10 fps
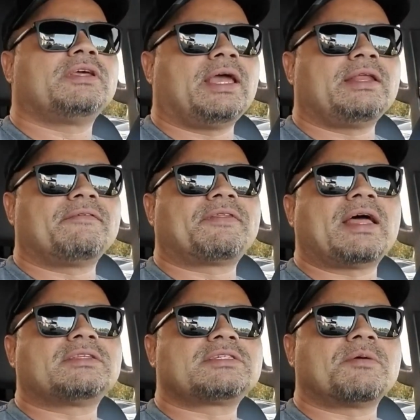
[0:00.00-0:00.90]
and if
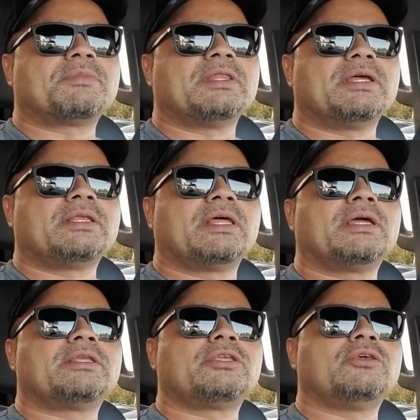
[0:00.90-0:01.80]
that's something
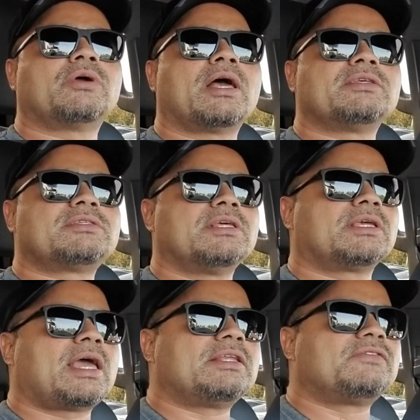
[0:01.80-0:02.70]
that you guys
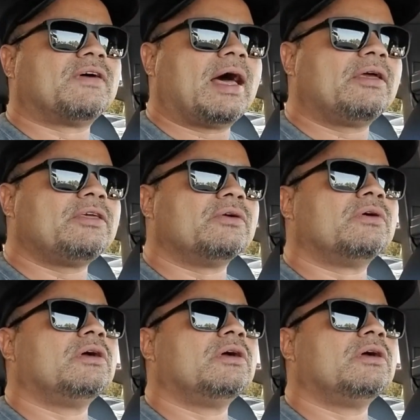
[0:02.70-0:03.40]
think adds value